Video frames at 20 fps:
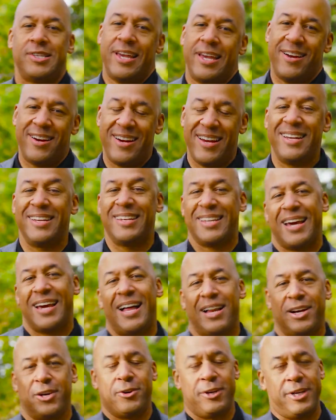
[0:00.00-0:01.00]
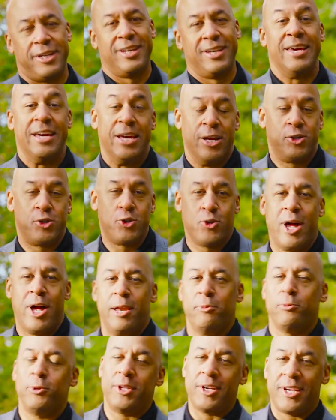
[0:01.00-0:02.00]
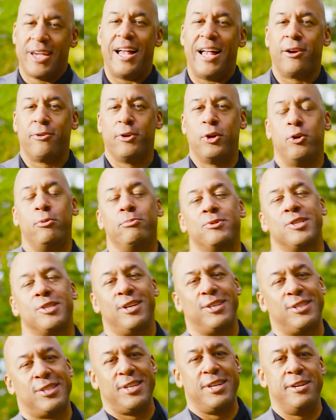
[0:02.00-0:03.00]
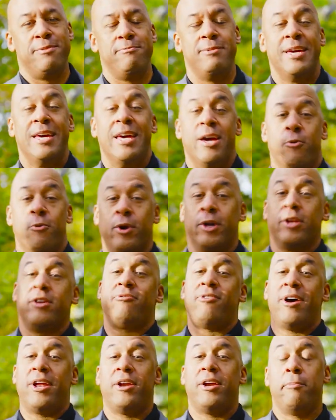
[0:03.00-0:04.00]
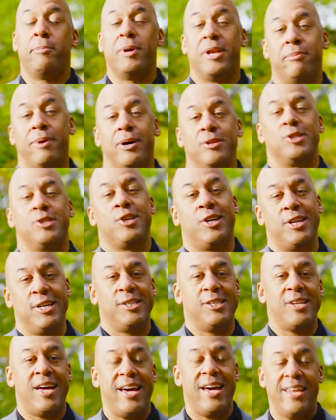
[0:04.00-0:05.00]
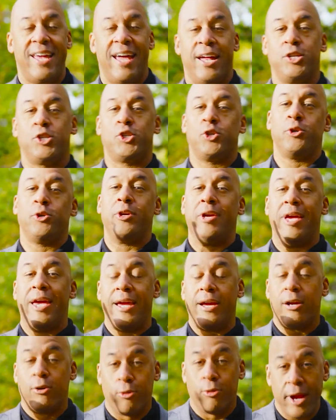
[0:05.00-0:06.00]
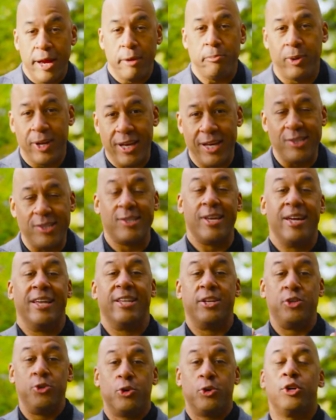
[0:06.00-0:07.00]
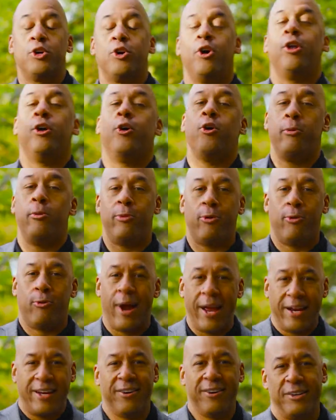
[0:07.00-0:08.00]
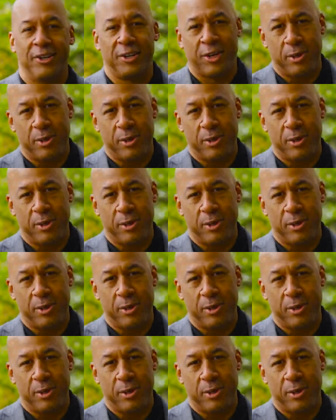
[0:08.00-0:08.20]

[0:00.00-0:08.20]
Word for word: here in Calgary. Drew Allum with the Calgary Home Sale team. We're going to find out a bit about Sunnyside and show you a great place that you can call home right here in the